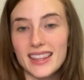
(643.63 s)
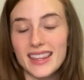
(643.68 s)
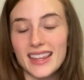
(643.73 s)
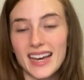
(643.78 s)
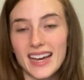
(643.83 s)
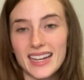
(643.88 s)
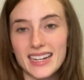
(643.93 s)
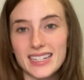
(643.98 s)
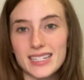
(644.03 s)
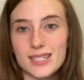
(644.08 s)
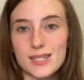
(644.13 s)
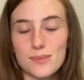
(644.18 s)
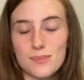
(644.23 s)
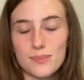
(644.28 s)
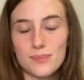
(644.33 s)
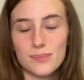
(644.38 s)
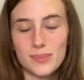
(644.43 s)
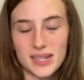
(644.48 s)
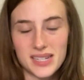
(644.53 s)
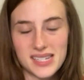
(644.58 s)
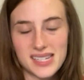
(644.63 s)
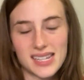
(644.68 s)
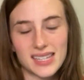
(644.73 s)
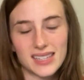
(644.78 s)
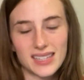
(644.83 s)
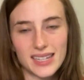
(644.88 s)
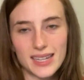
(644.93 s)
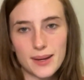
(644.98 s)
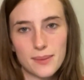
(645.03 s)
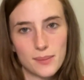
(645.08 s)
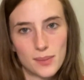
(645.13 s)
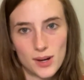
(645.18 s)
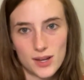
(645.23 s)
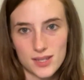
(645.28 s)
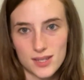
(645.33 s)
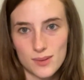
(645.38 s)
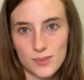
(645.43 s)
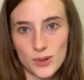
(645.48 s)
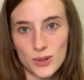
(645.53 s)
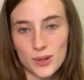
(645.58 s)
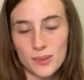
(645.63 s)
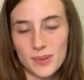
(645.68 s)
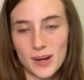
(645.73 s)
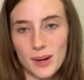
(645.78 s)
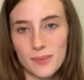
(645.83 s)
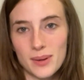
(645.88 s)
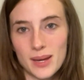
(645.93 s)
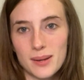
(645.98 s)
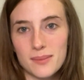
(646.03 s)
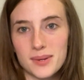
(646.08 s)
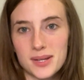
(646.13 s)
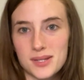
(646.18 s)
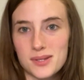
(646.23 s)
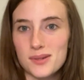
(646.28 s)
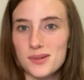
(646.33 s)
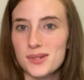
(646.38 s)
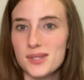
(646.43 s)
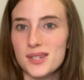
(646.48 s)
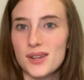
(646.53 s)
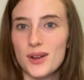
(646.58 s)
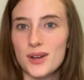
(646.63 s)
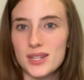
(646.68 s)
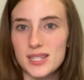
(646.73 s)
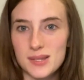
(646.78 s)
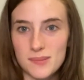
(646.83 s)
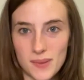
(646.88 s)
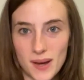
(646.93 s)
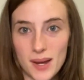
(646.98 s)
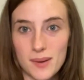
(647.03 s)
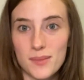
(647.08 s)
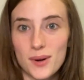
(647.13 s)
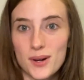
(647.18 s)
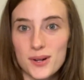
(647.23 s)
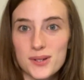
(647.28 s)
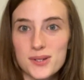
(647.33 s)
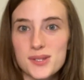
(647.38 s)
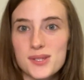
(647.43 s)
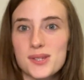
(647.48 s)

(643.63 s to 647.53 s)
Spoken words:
that it's basically impossible to palpate muscles on a spine model,